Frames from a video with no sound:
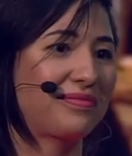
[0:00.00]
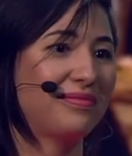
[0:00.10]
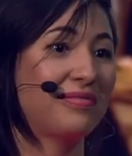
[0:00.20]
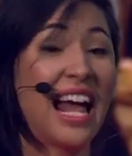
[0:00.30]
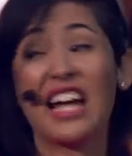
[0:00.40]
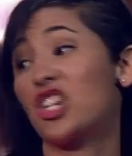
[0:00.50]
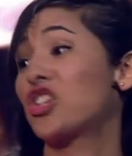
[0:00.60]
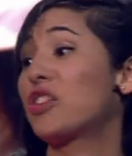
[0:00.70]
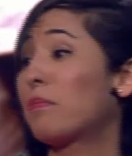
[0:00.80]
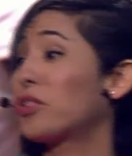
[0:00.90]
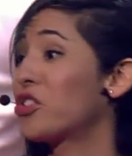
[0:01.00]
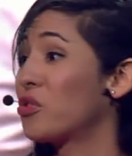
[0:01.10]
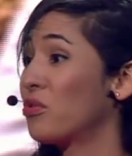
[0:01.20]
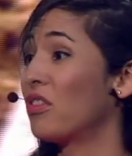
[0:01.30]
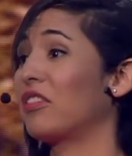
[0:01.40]
And she pursued
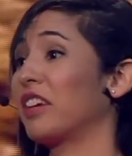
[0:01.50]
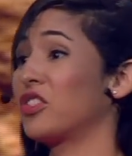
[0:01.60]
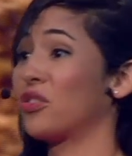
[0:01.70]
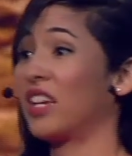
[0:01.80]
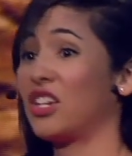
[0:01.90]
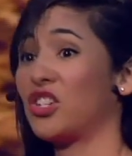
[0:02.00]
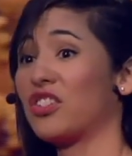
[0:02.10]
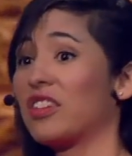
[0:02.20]
her education even